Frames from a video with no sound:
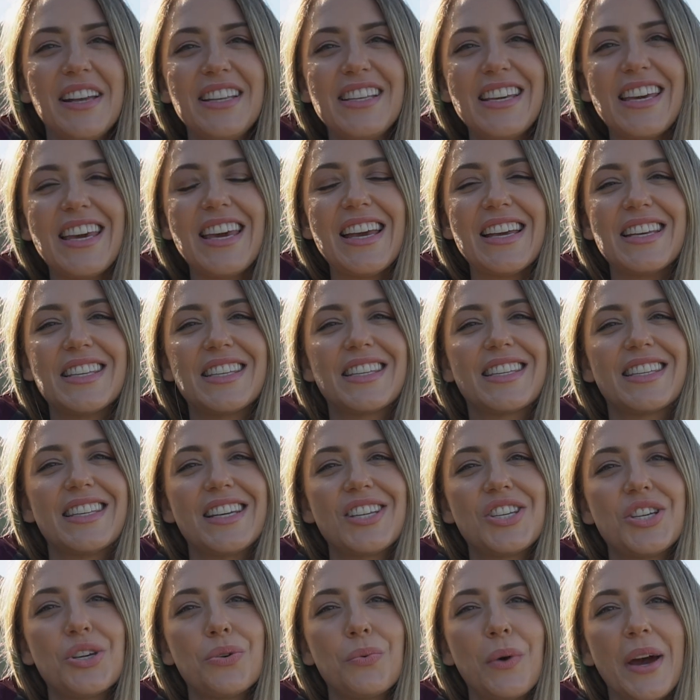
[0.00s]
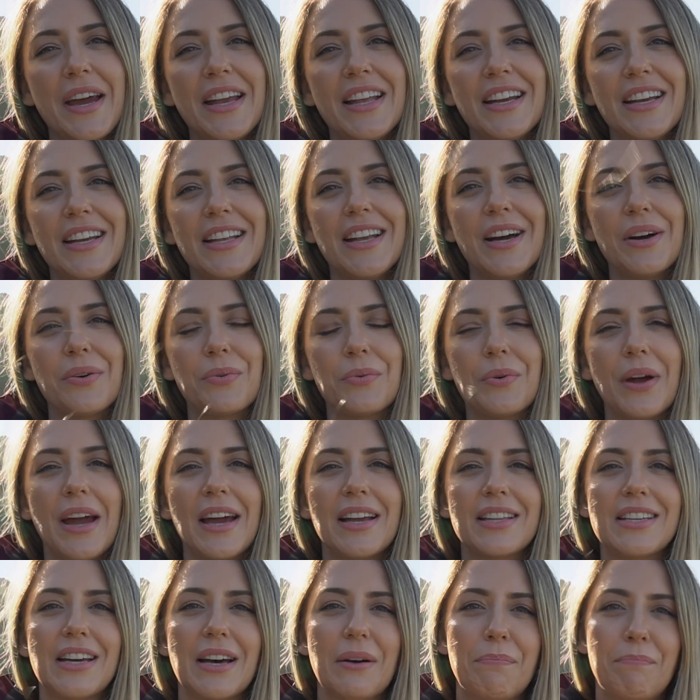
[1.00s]
Is situated
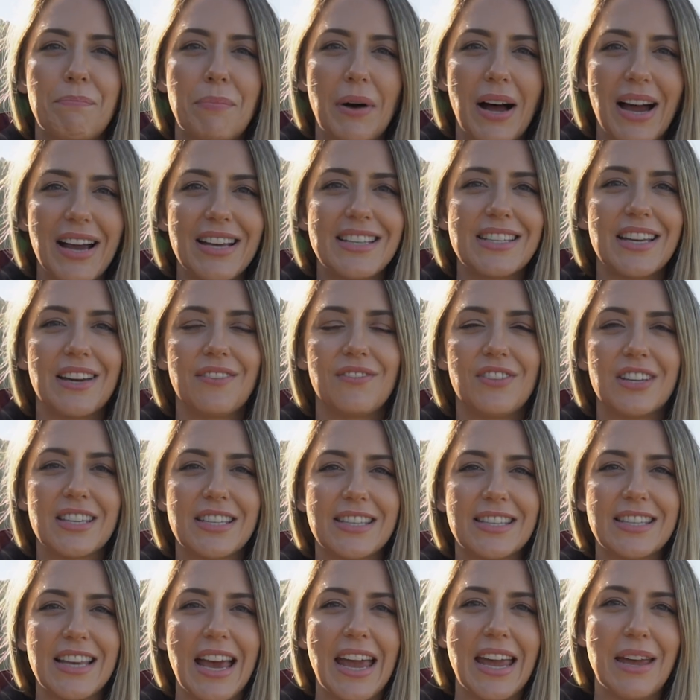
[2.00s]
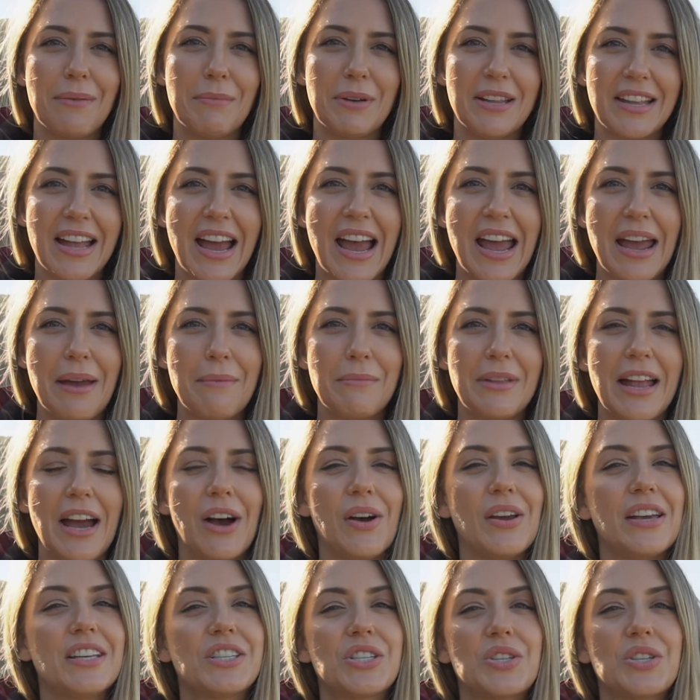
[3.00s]
around a bight of the same name. Now it